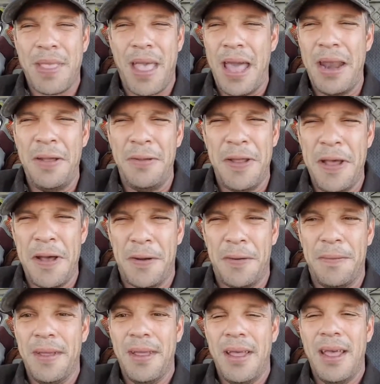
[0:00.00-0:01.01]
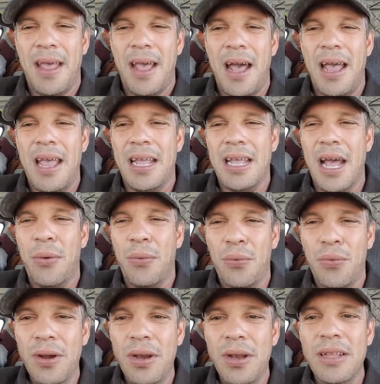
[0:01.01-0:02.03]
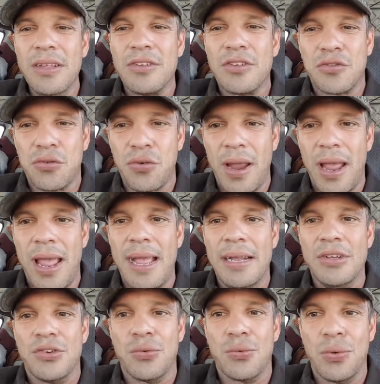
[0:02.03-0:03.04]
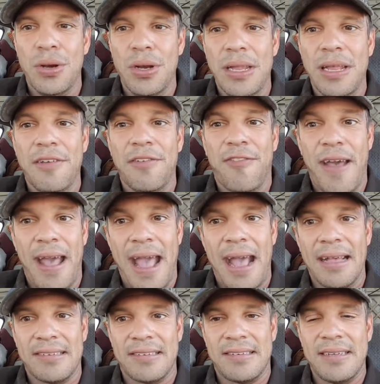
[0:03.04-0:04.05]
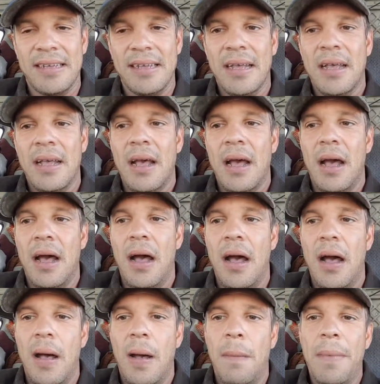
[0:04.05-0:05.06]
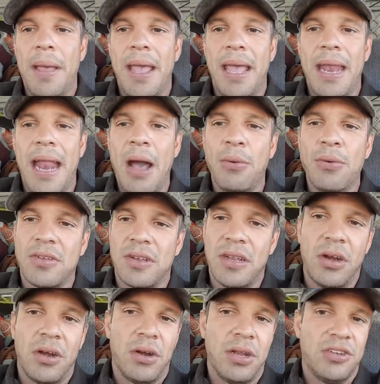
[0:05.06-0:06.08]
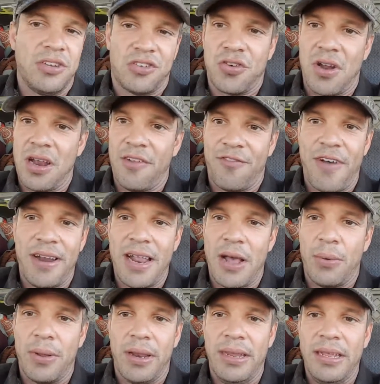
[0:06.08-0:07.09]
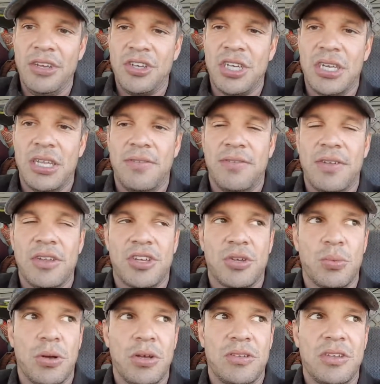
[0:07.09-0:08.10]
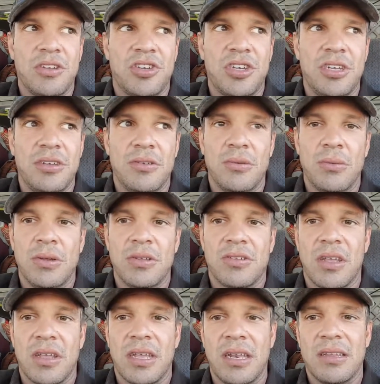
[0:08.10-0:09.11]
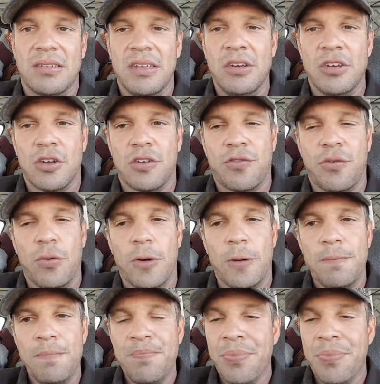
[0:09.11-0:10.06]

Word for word: I don't know. Uh, it got really strange really fast. Um, and I was literally just trying to find out what initiative this was that she was uh, getting signatures for.